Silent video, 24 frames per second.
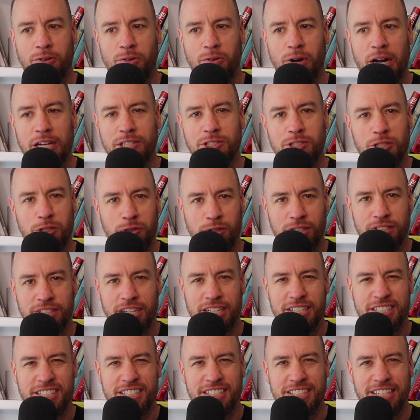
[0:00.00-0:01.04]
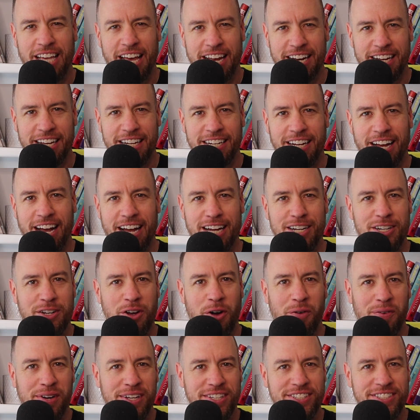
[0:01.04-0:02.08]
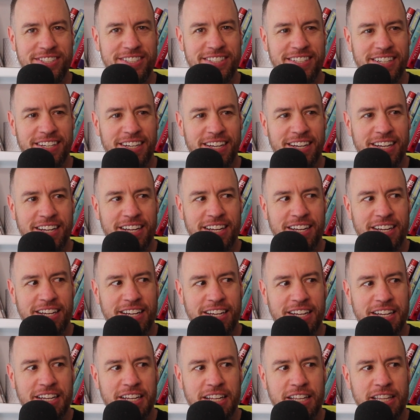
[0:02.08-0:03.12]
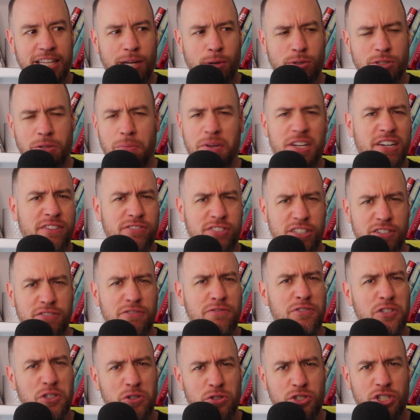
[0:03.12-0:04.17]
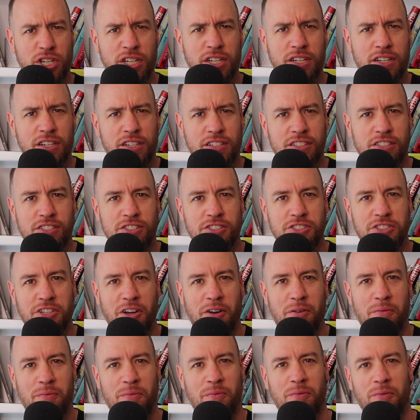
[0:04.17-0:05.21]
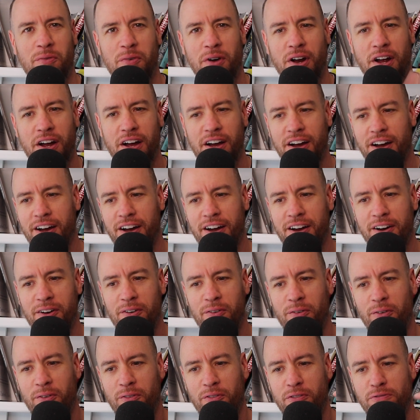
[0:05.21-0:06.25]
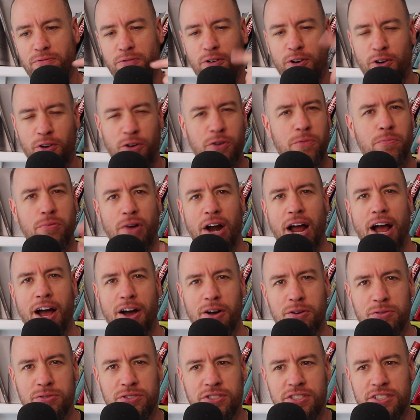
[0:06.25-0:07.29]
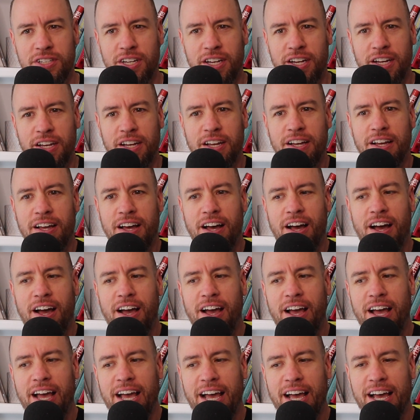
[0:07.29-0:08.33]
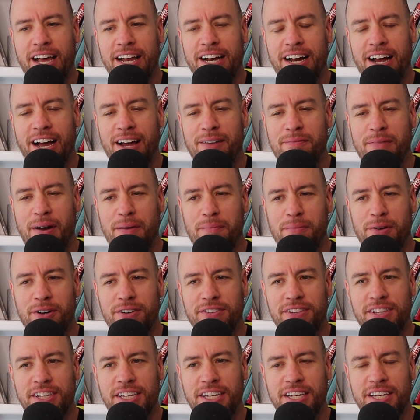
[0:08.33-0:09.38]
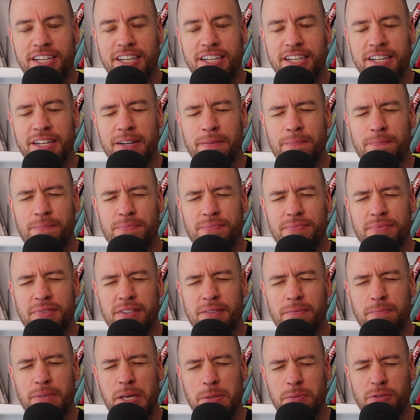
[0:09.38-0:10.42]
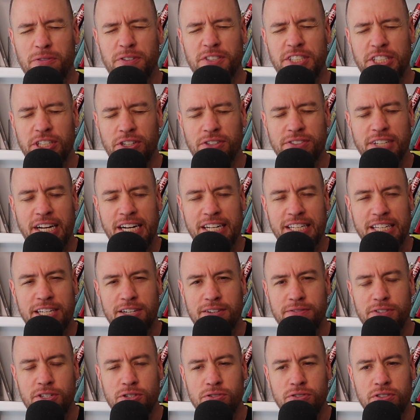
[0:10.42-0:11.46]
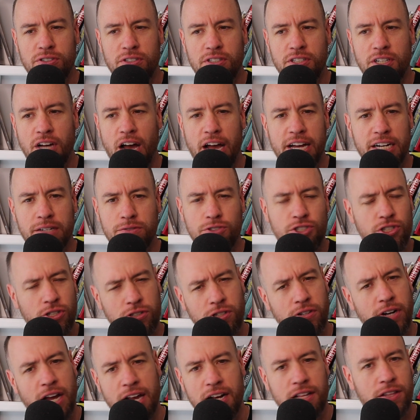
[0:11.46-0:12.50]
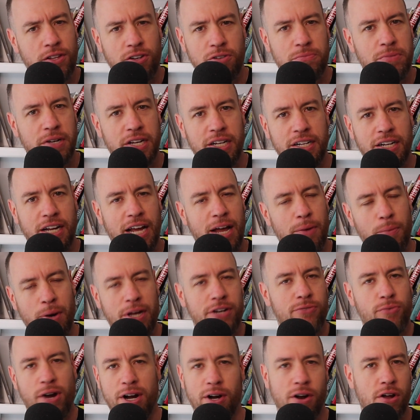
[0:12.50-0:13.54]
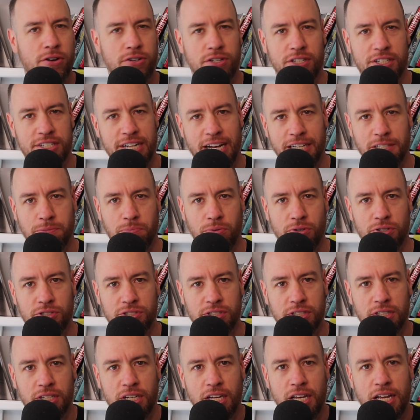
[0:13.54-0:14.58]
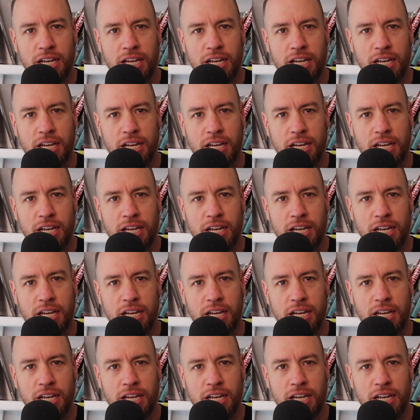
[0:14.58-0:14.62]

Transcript: as soon as I said it, I noticed there was a bit of confusion, some furrowed brows, and I remember the people facilitating the interview kind of shook their head a little bit and went right on to the next person.